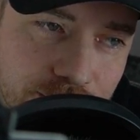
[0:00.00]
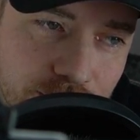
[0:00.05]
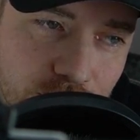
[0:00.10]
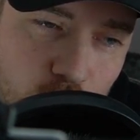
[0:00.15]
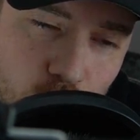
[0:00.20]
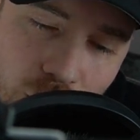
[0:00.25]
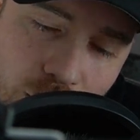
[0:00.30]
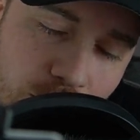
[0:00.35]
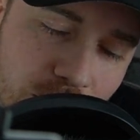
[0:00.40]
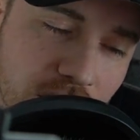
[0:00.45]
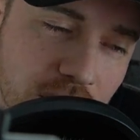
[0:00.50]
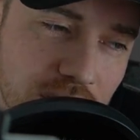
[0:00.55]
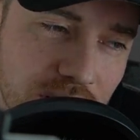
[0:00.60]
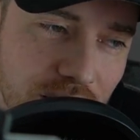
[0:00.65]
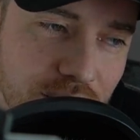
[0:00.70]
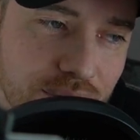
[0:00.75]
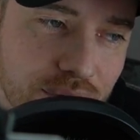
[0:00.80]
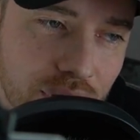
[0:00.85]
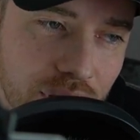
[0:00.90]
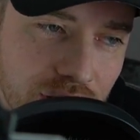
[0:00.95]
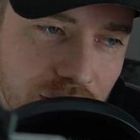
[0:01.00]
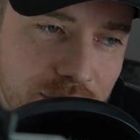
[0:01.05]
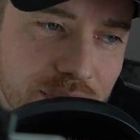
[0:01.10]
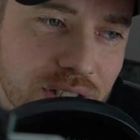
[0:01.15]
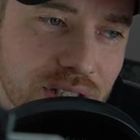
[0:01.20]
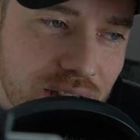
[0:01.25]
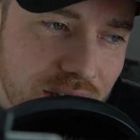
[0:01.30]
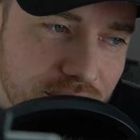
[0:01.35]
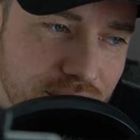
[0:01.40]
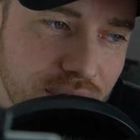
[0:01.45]
do I want to just have fun? Let me
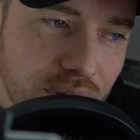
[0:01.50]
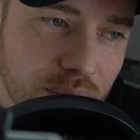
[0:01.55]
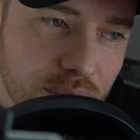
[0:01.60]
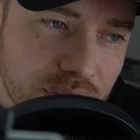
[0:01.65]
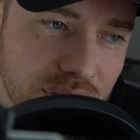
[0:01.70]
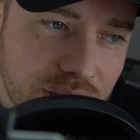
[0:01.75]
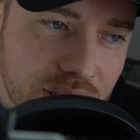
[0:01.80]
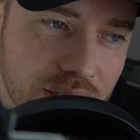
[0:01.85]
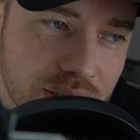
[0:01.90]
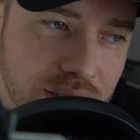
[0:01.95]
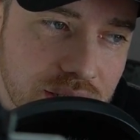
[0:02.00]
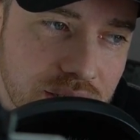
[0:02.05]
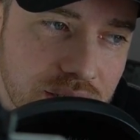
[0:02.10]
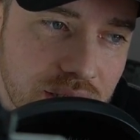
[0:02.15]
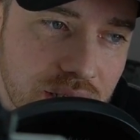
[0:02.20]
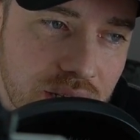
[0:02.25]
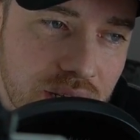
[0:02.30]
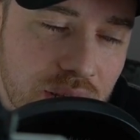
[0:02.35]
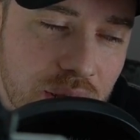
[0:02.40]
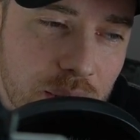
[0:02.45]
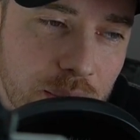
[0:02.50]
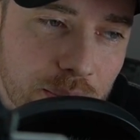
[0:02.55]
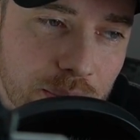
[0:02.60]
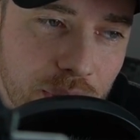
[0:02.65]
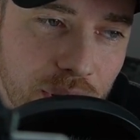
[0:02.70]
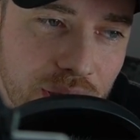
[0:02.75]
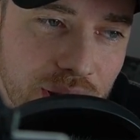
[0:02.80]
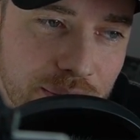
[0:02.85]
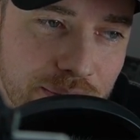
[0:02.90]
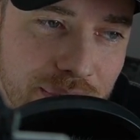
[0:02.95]
just have fun with this.
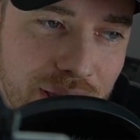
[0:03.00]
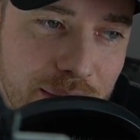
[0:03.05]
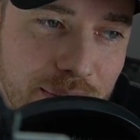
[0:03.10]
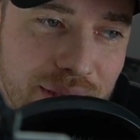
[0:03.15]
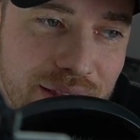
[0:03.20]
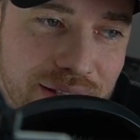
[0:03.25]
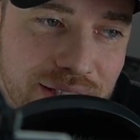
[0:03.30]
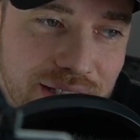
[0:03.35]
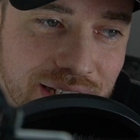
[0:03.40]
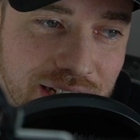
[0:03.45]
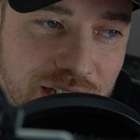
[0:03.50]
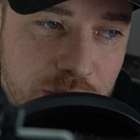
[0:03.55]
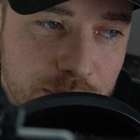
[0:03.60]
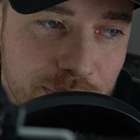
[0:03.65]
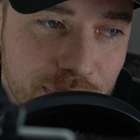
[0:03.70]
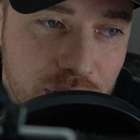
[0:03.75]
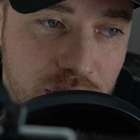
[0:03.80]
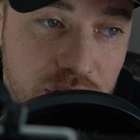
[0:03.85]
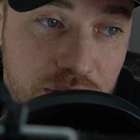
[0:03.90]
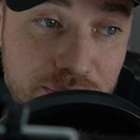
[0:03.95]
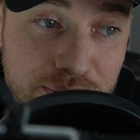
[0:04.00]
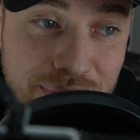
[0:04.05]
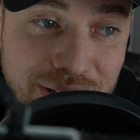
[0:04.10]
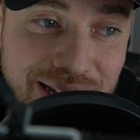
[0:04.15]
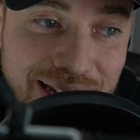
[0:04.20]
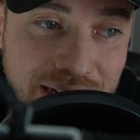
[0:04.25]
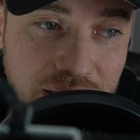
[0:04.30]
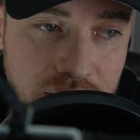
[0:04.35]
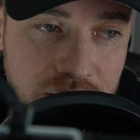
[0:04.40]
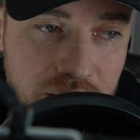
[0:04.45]
But maybe it's an experience of
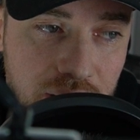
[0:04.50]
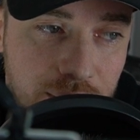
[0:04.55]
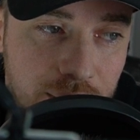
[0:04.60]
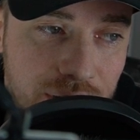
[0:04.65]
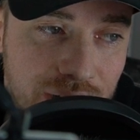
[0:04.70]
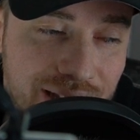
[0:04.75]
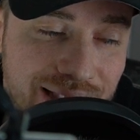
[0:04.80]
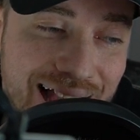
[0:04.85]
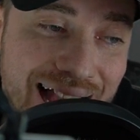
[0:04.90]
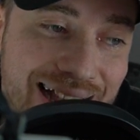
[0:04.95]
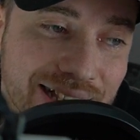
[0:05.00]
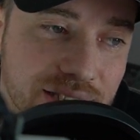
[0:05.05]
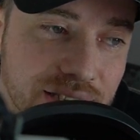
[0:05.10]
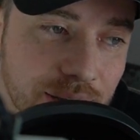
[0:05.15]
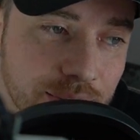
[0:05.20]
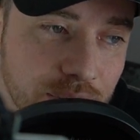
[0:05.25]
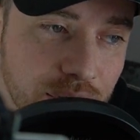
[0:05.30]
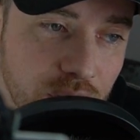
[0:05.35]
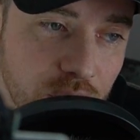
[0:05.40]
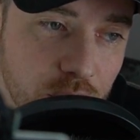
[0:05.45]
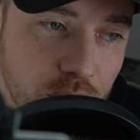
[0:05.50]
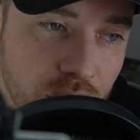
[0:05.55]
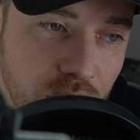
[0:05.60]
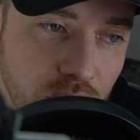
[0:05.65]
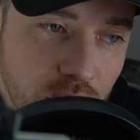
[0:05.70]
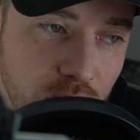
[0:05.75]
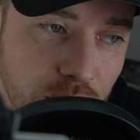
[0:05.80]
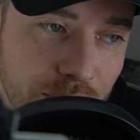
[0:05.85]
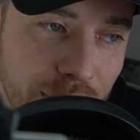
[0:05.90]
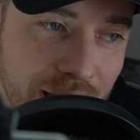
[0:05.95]
meeting someone, and that's something you want to
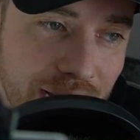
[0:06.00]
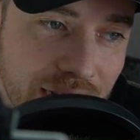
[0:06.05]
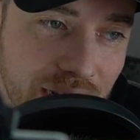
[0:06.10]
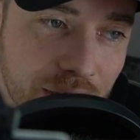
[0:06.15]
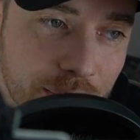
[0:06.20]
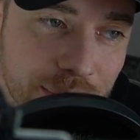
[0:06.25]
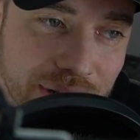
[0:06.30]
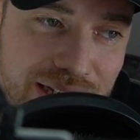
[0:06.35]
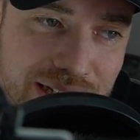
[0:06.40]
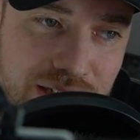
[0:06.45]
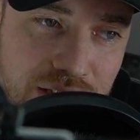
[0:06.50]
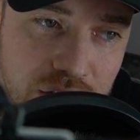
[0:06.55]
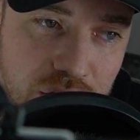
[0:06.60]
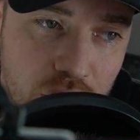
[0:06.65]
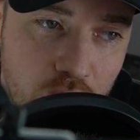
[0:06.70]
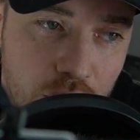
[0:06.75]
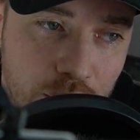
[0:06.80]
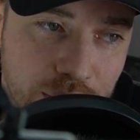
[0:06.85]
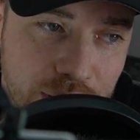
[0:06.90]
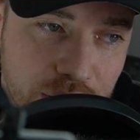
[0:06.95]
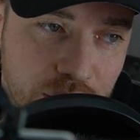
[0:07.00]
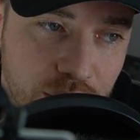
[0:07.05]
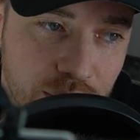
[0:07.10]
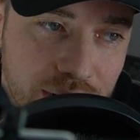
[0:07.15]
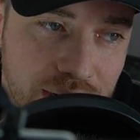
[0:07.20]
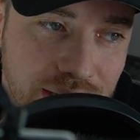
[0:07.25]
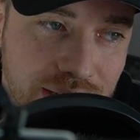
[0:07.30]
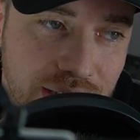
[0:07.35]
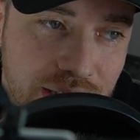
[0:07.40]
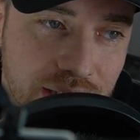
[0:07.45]
look back on because it's already
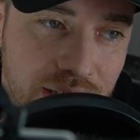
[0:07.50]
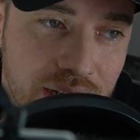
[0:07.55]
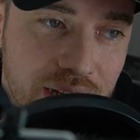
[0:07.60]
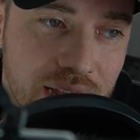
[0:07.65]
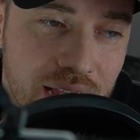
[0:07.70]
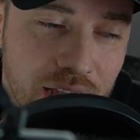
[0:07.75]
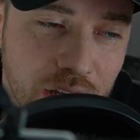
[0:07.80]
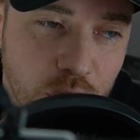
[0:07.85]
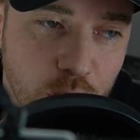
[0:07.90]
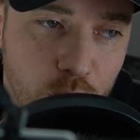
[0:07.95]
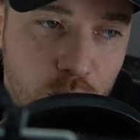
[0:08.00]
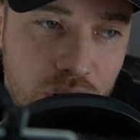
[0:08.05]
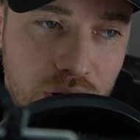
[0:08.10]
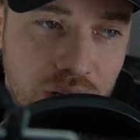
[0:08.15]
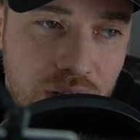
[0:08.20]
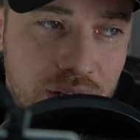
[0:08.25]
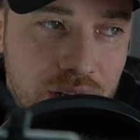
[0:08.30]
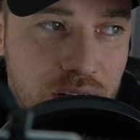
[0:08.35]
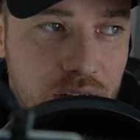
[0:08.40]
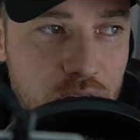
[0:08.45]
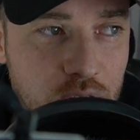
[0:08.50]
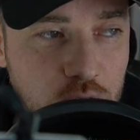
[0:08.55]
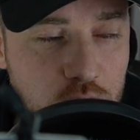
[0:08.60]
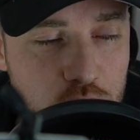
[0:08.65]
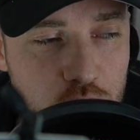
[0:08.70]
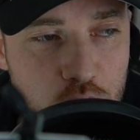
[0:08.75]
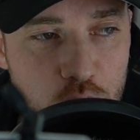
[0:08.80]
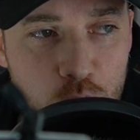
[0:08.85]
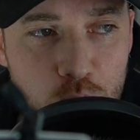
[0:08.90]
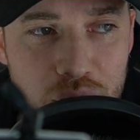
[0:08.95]
crazy. And you want
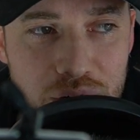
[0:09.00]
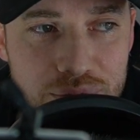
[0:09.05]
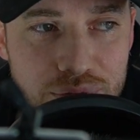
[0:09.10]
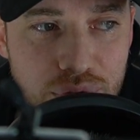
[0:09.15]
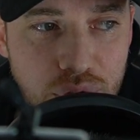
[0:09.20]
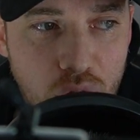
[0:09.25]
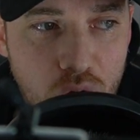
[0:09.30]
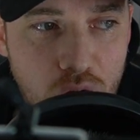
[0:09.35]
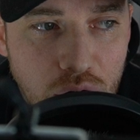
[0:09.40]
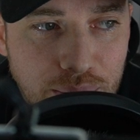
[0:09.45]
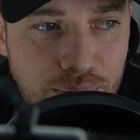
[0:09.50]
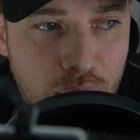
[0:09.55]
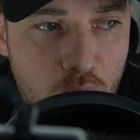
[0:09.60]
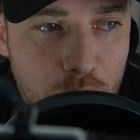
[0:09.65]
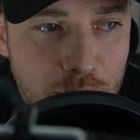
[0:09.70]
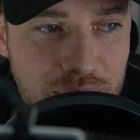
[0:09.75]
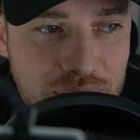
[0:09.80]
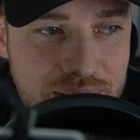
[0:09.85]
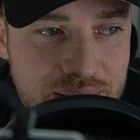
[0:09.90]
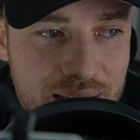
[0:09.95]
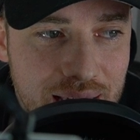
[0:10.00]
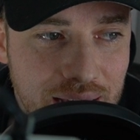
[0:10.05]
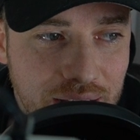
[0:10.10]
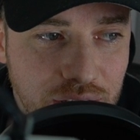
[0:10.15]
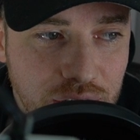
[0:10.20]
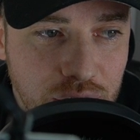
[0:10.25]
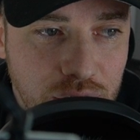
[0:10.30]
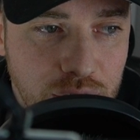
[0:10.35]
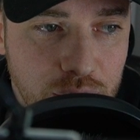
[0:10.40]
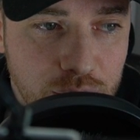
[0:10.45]
to vlog moments
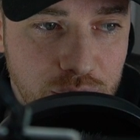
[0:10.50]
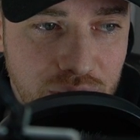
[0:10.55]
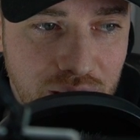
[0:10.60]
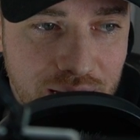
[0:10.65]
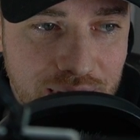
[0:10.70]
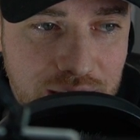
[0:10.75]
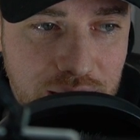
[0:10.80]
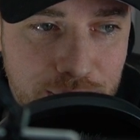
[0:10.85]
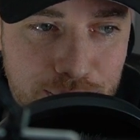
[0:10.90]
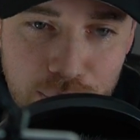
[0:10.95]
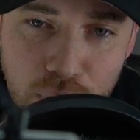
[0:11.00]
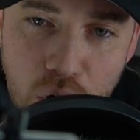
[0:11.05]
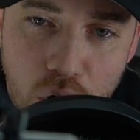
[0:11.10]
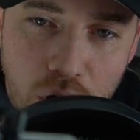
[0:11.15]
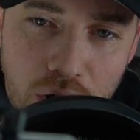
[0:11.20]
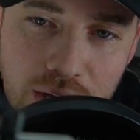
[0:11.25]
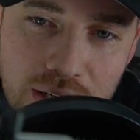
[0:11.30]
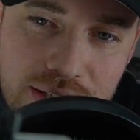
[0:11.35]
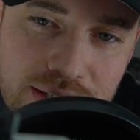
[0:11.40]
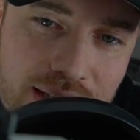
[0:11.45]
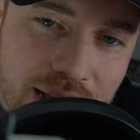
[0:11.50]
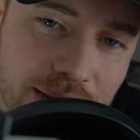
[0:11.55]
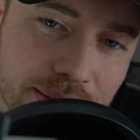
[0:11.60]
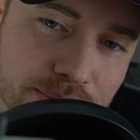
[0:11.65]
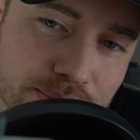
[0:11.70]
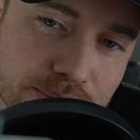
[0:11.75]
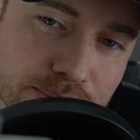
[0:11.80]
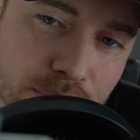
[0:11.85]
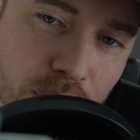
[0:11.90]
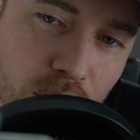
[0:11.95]
that you would like to pause that
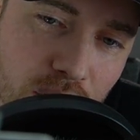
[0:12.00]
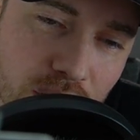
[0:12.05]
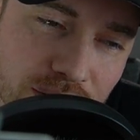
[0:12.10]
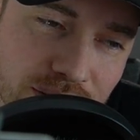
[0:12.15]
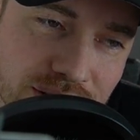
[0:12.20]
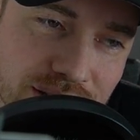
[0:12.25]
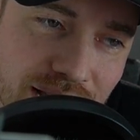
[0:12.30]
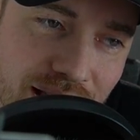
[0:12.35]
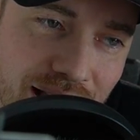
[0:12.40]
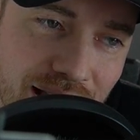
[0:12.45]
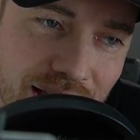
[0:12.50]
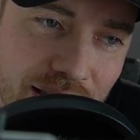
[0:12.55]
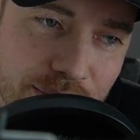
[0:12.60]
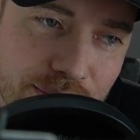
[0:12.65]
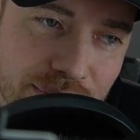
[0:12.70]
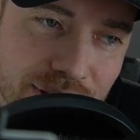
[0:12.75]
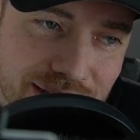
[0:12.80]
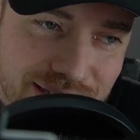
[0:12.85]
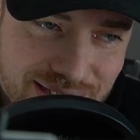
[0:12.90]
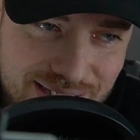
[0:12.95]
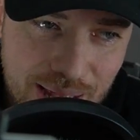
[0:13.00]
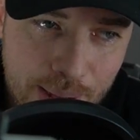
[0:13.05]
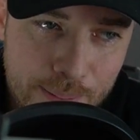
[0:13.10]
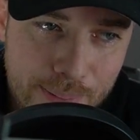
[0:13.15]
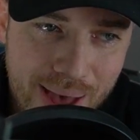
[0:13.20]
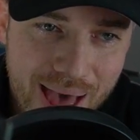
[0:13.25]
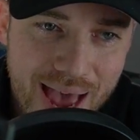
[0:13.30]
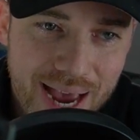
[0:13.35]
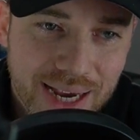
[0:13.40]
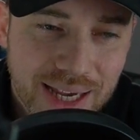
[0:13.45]
part of time, step
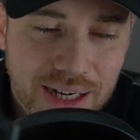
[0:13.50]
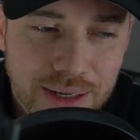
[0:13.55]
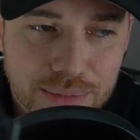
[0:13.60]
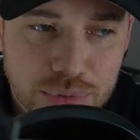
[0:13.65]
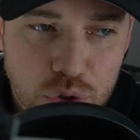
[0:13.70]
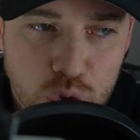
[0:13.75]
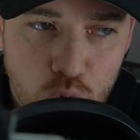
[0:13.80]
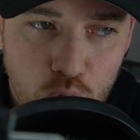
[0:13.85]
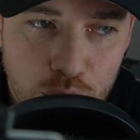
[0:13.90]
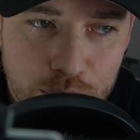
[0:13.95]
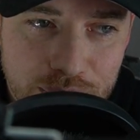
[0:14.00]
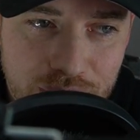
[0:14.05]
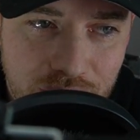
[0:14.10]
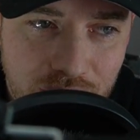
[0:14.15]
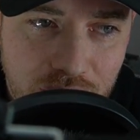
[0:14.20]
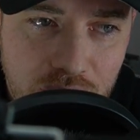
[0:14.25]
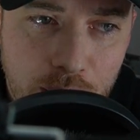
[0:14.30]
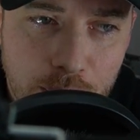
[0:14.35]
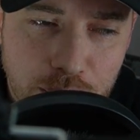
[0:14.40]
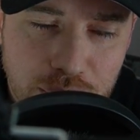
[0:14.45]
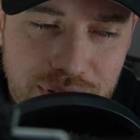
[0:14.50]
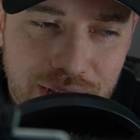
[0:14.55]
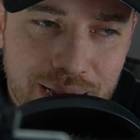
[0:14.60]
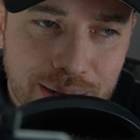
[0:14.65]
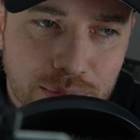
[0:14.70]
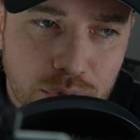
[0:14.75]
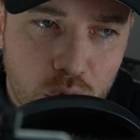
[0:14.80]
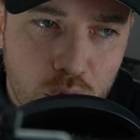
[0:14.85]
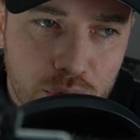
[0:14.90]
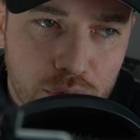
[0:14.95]
back and observe it a couple
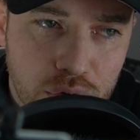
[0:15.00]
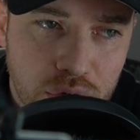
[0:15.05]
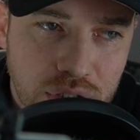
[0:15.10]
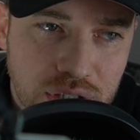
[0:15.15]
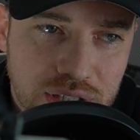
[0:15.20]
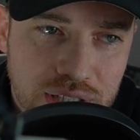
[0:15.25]
times over and